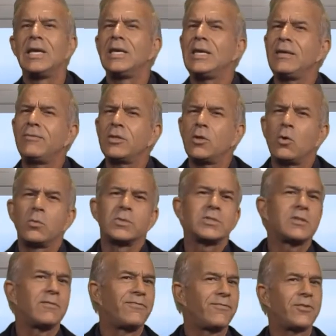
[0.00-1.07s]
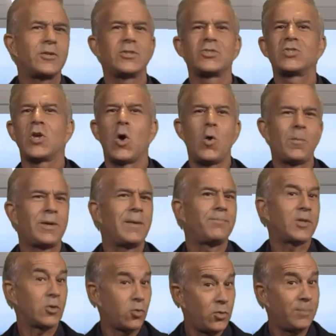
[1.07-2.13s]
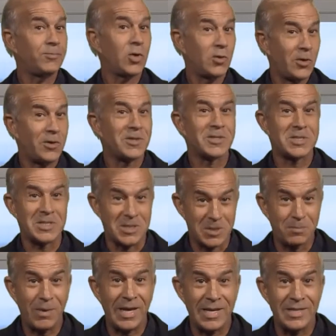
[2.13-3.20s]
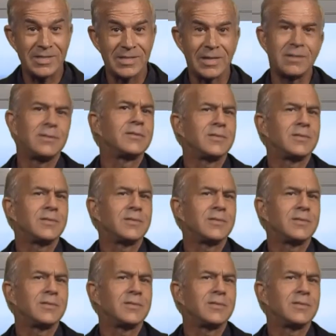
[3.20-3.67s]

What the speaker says: Even though it was the first to open up the cryptocurrency space and